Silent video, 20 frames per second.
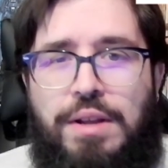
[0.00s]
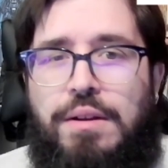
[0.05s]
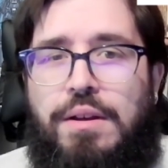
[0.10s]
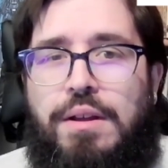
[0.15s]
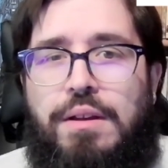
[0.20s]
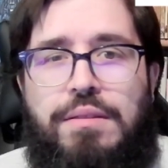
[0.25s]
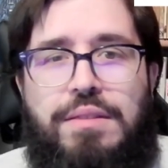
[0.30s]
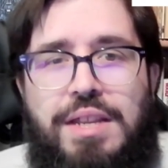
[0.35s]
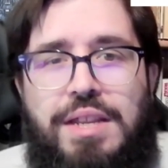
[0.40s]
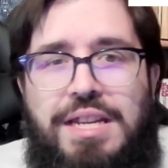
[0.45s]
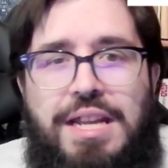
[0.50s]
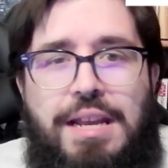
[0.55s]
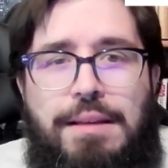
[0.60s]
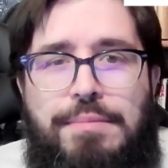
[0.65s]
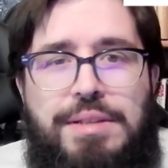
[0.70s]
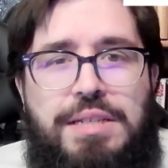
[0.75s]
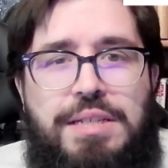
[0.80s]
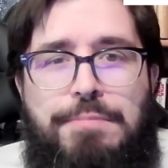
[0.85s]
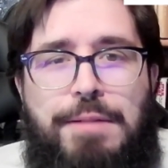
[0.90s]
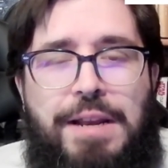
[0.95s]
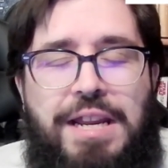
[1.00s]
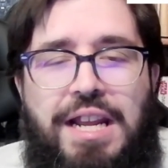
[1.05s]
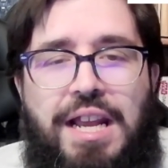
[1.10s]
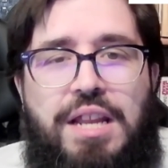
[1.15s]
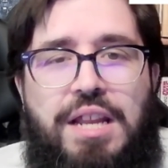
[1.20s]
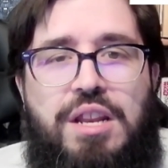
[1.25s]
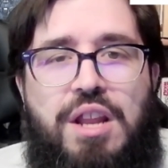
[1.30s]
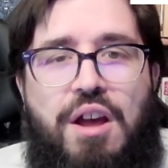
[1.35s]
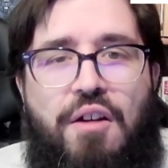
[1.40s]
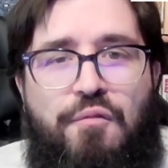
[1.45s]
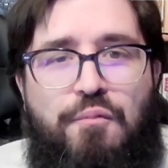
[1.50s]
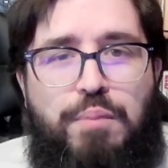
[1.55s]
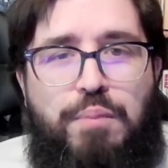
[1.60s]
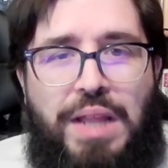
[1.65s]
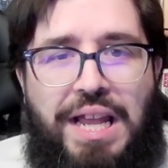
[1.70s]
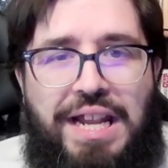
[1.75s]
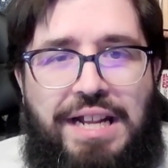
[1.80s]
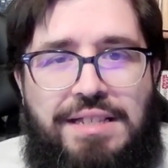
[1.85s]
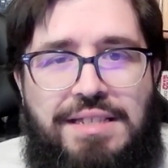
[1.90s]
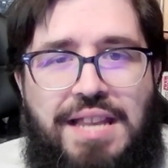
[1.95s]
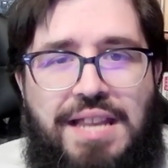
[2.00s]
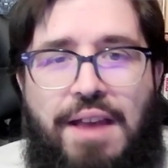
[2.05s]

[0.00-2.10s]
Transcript: The DM is spinning enough plates.